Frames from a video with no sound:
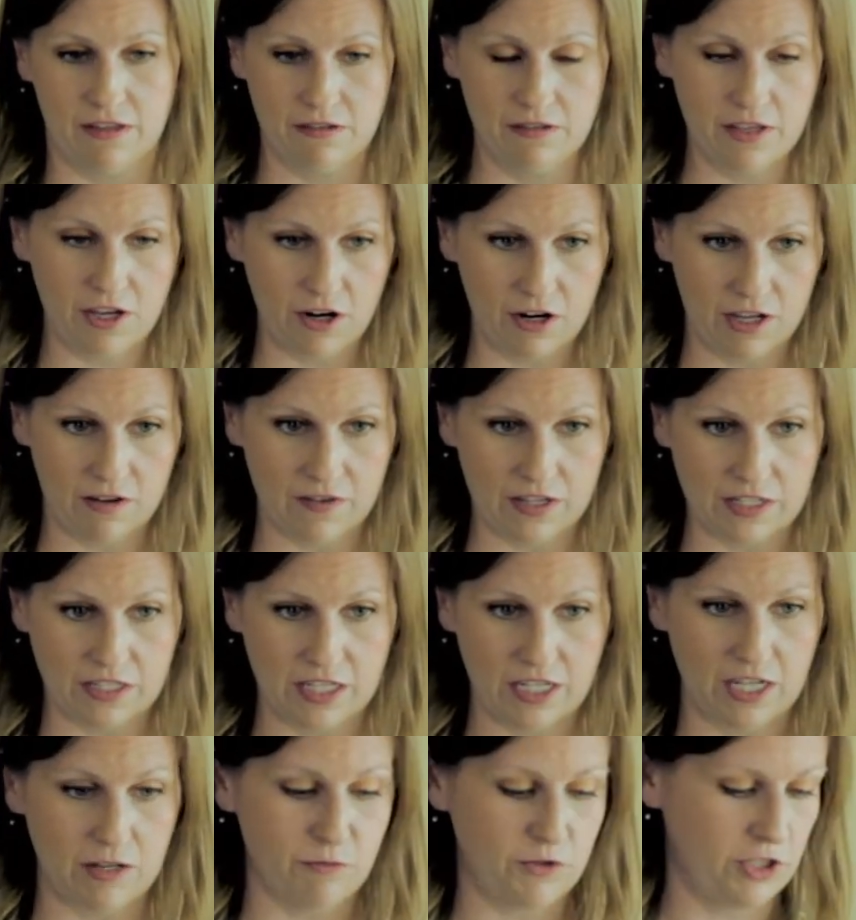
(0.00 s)
caregiving
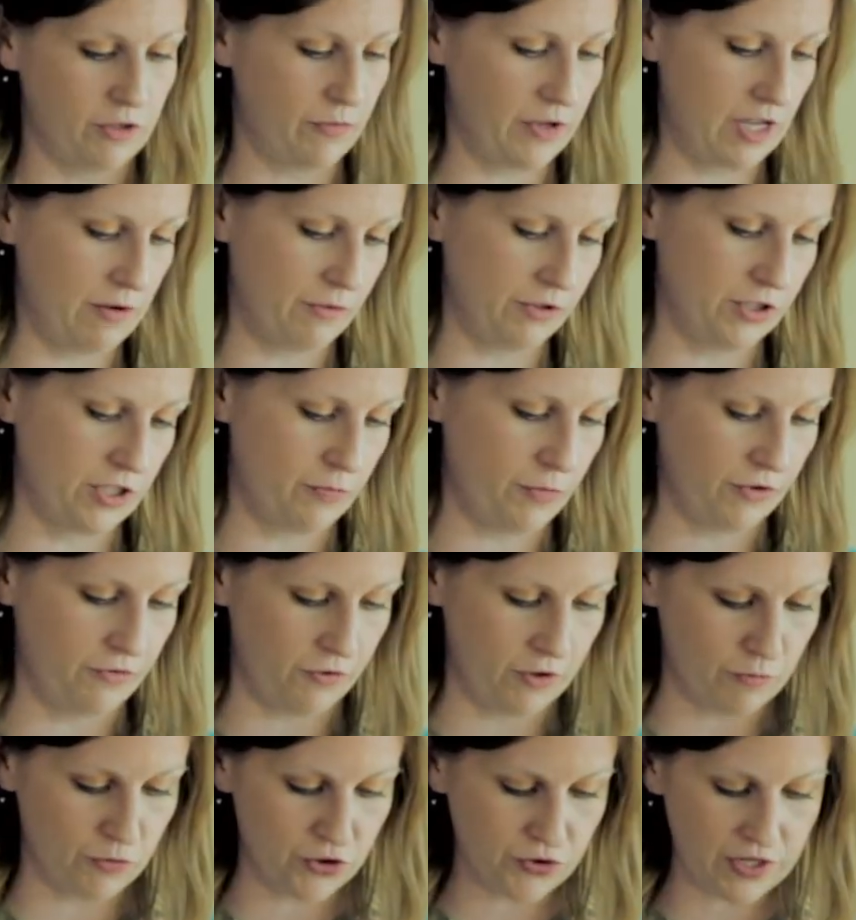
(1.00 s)
team to be able to
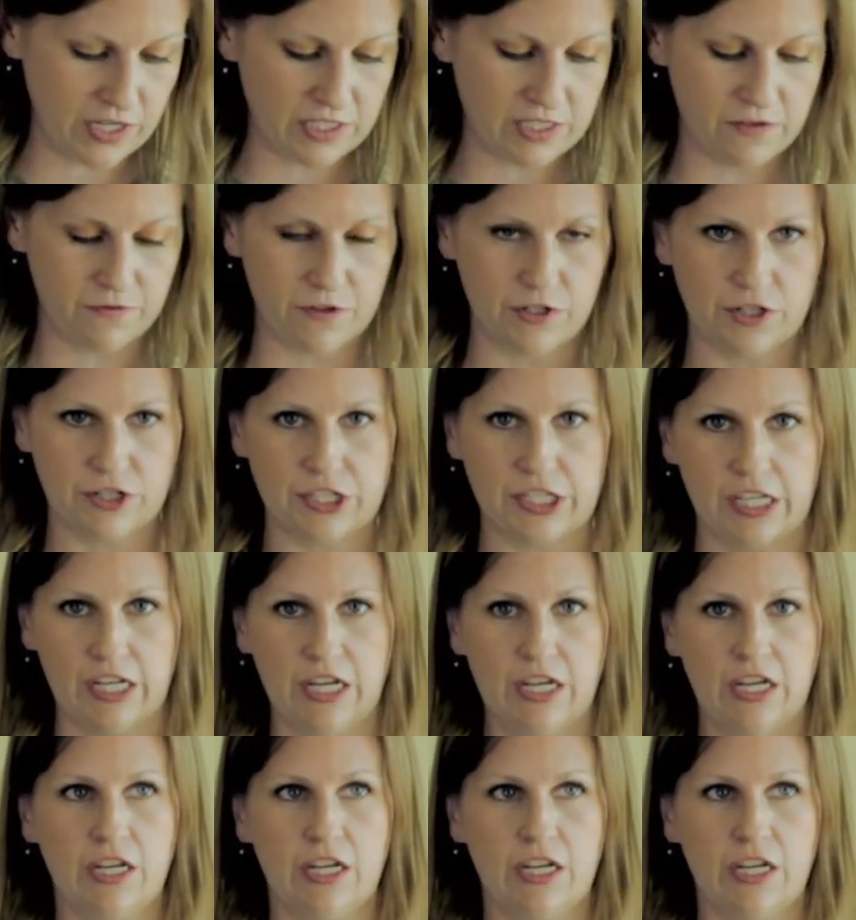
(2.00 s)
perform transfers,